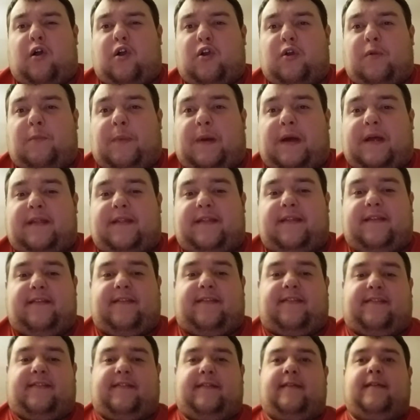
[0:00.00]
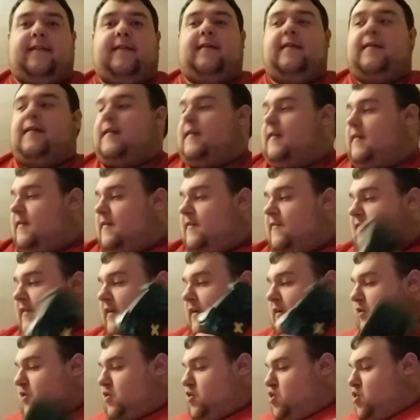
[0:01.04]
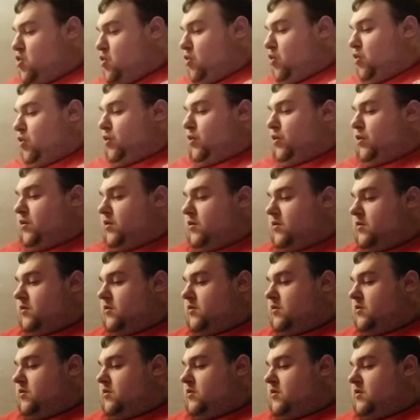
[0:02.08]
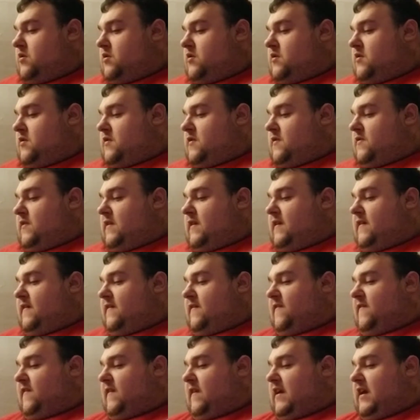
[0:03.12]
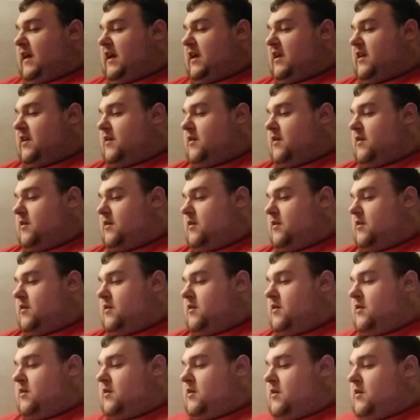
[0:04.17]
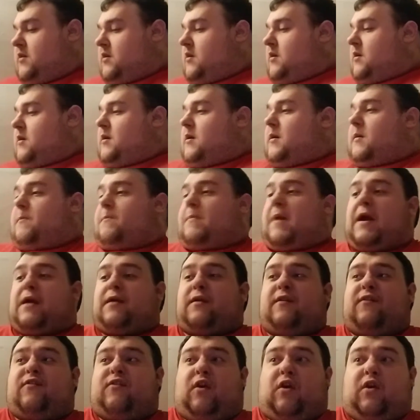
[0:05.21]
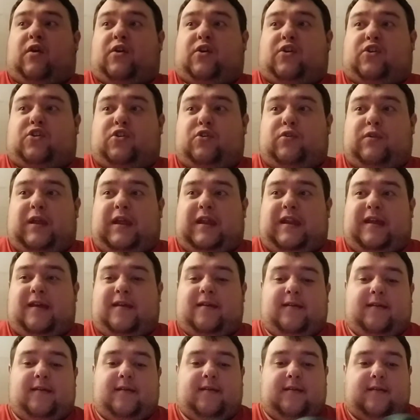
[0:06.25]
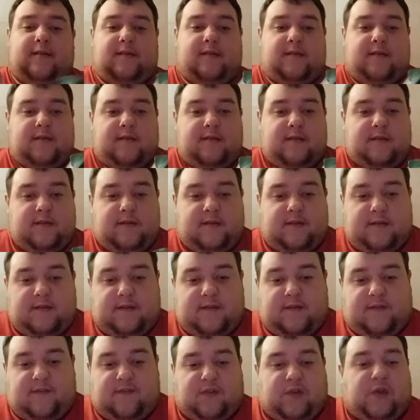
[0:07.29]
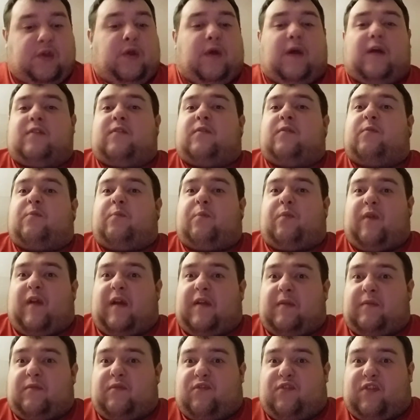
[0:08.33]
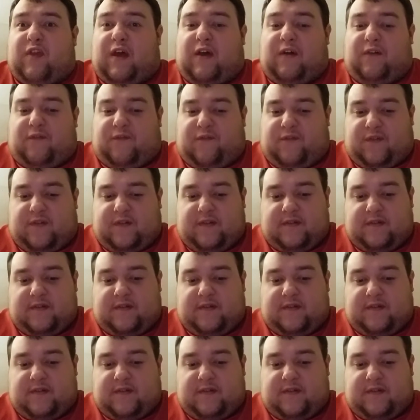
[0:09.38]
buttons, standard controller things, and batteries are included, so you don't have to provide them yourself.